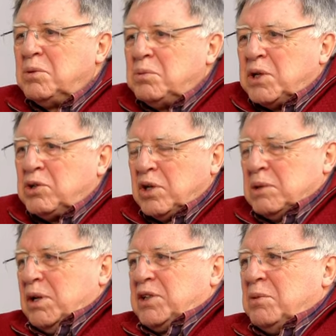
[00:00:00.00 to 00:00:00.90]
we're
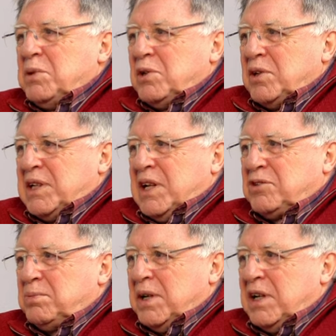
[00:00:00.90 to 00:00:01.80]
talking about community
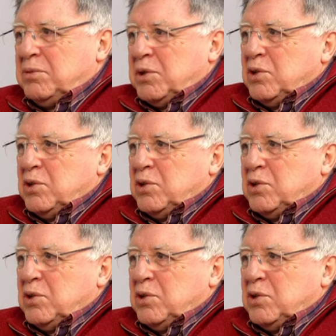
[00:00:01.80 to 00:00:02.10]
experience.